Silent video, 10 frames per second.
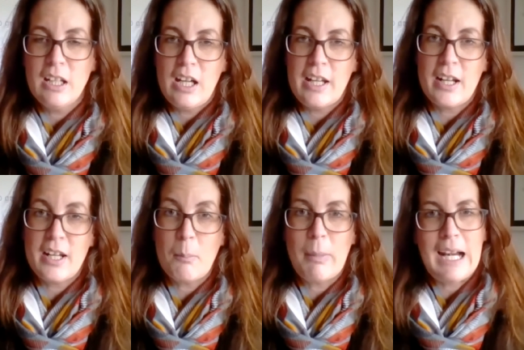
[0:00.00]
and I
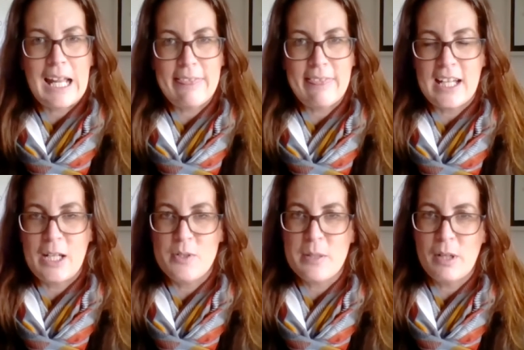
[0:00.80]
can plan that
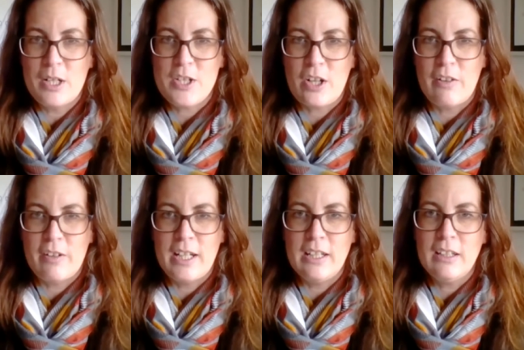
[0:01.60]
out in my
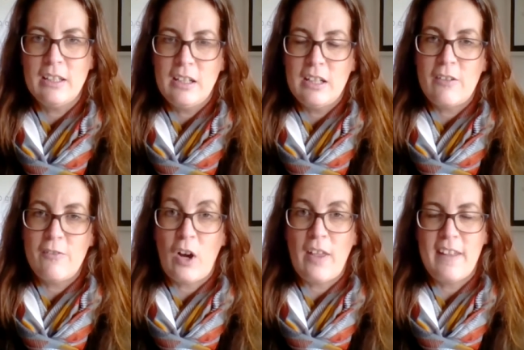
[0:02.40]
diary. I
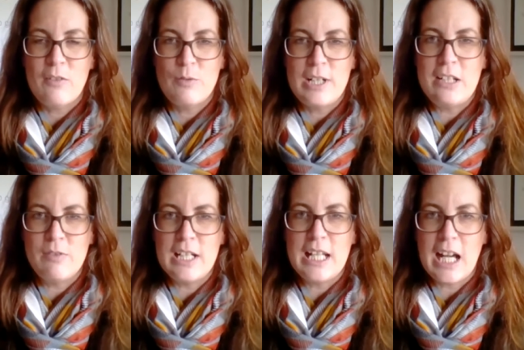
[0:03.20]
find that really,
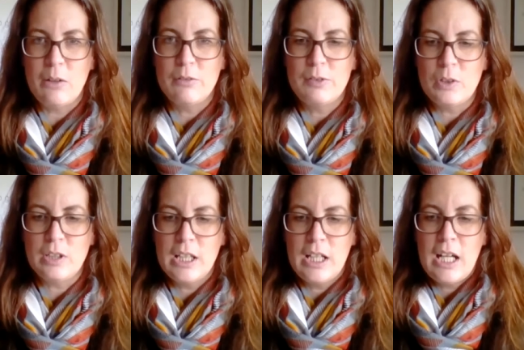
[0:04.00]
really
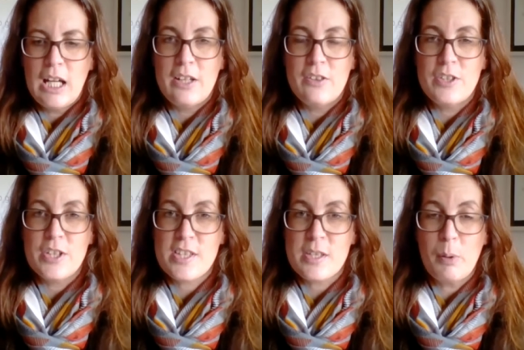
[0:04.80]
helpful and the
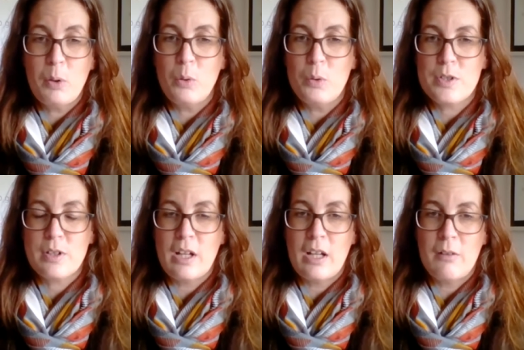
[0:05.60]
support
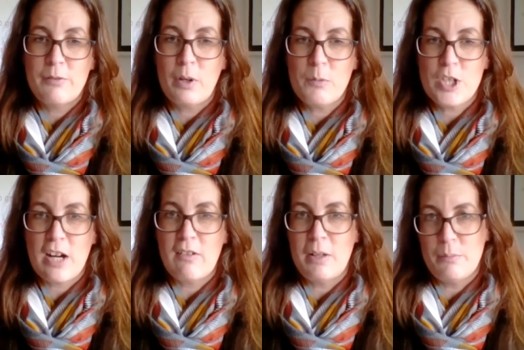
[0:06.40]
uh, from
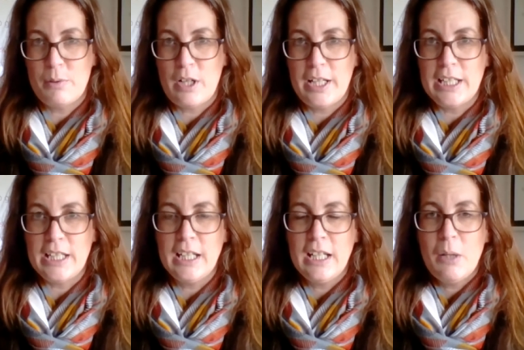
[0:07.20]
Cheryl and
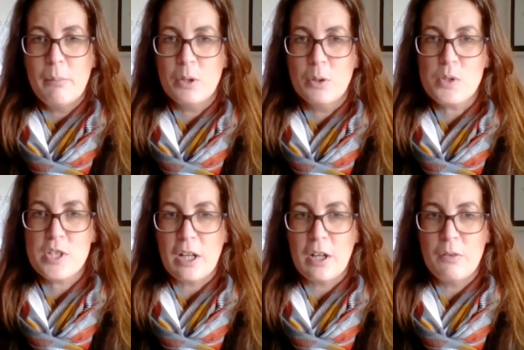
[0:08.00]
Bryony, but
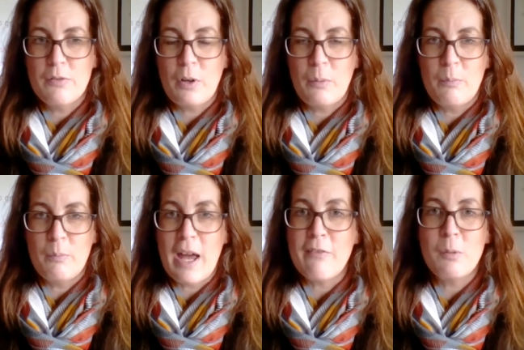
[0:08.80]
also
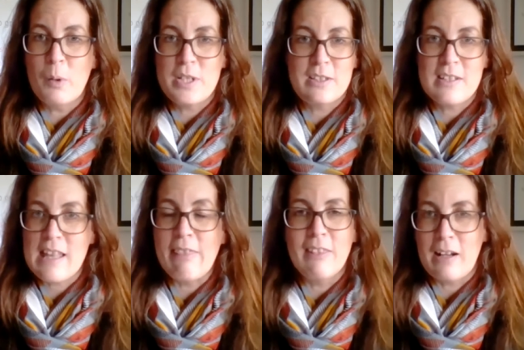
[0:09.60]
from everybody that's
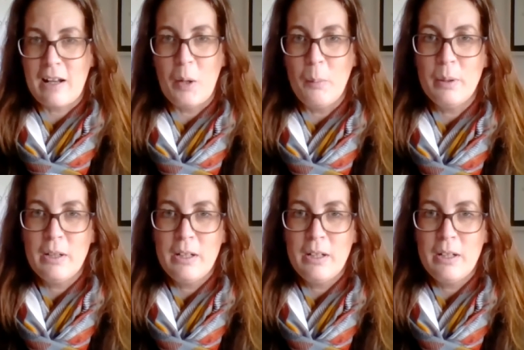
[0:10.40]
in the club